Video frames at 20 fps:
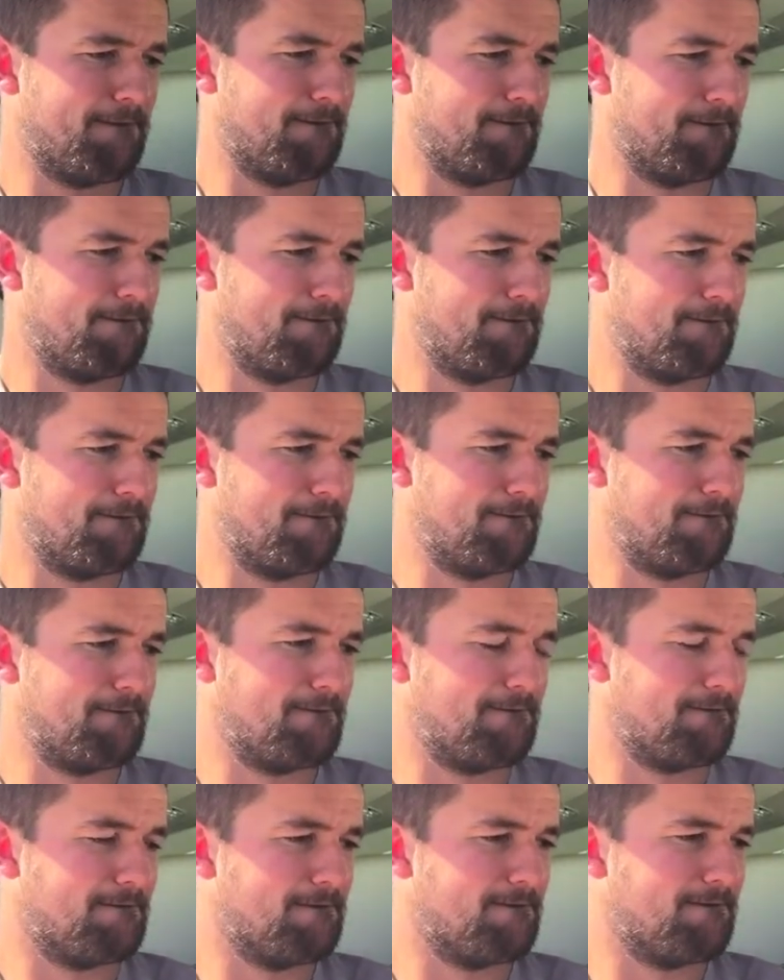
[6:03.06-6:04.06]

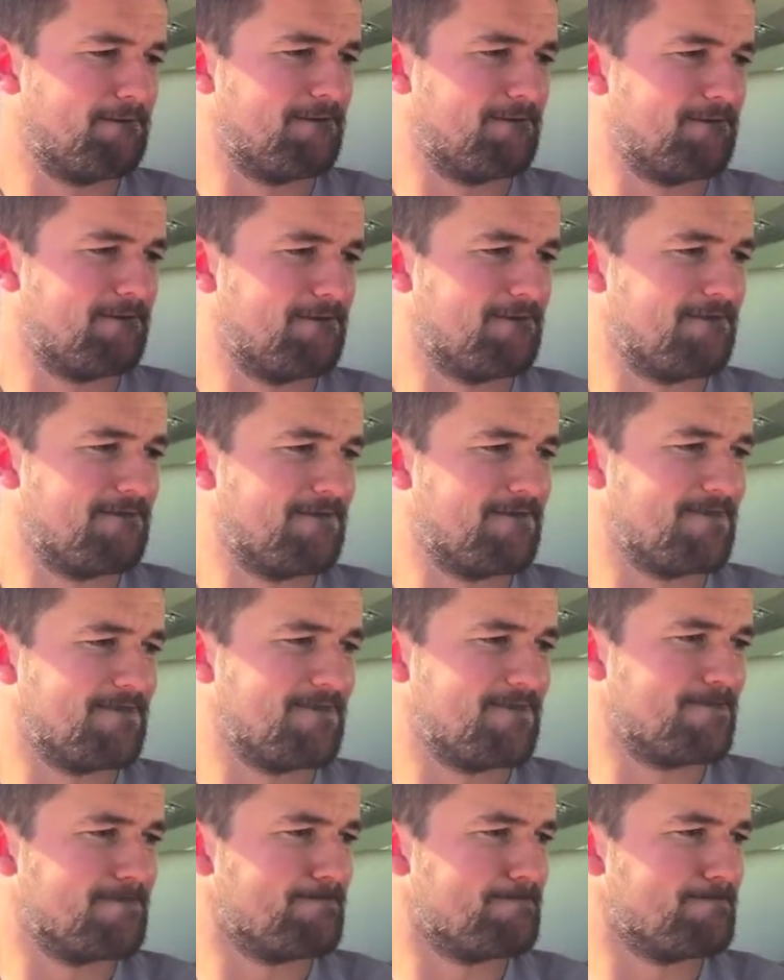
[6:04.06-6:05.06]

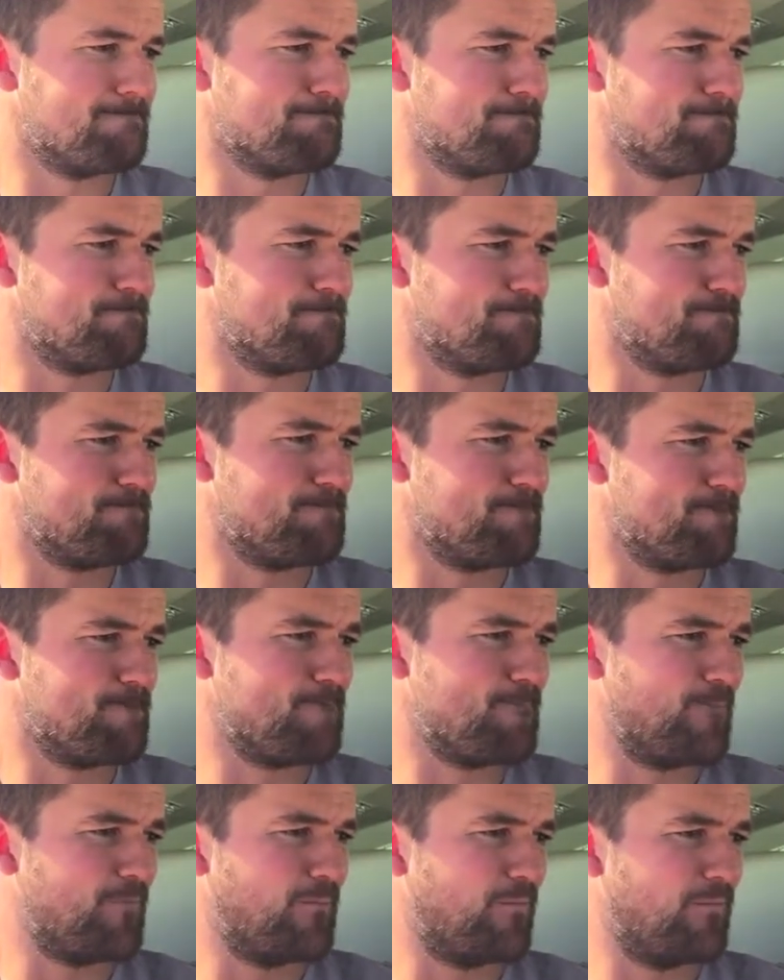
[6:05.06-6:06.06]

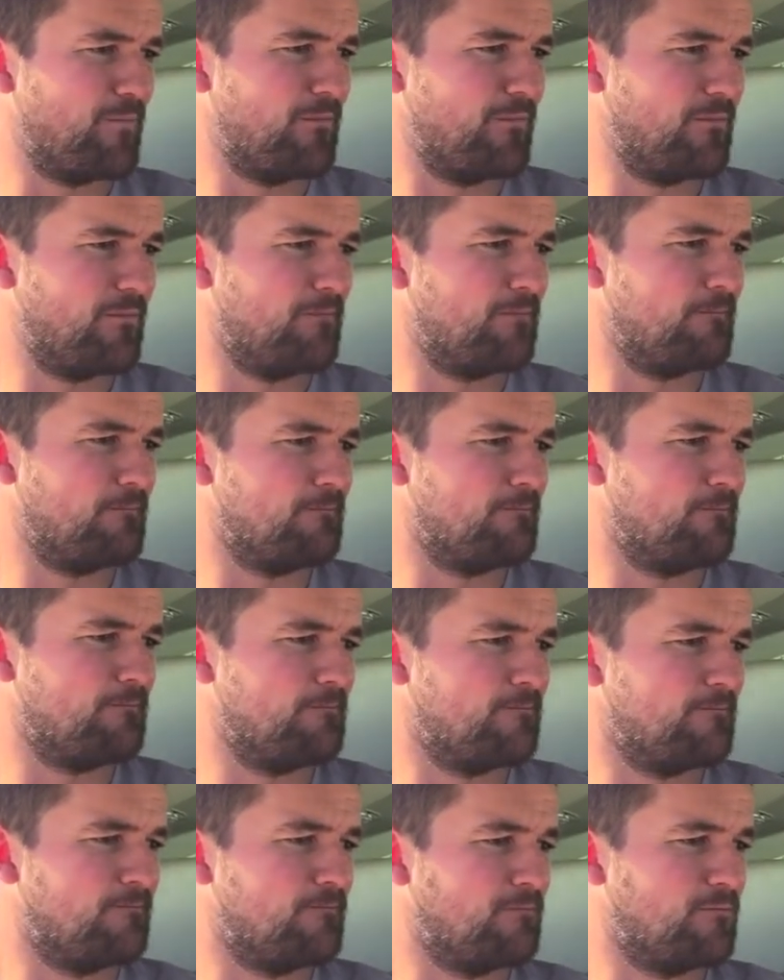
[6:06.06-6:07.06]

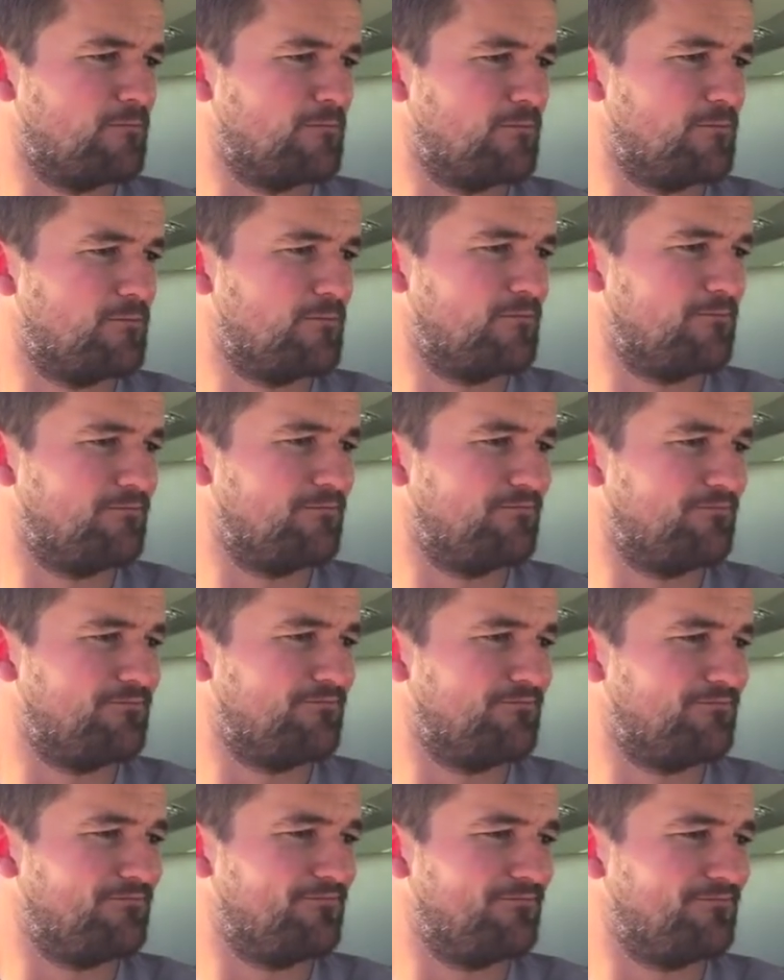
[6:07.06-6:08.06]

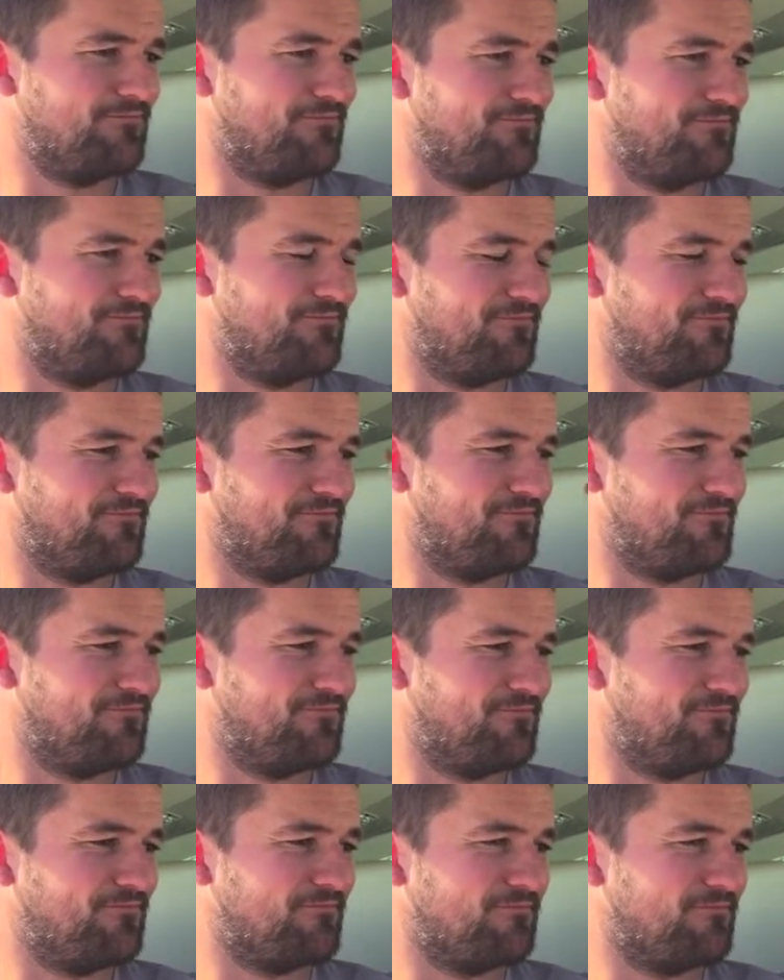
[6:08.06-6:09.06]

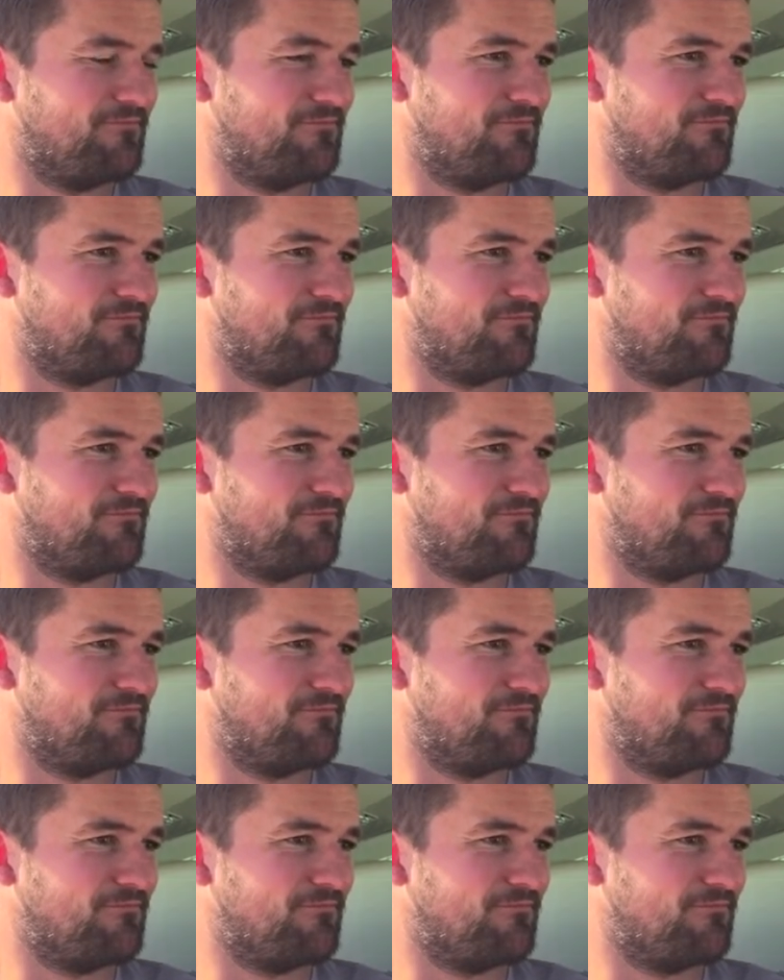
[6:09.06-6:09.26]
No words are spoken by the person on screen.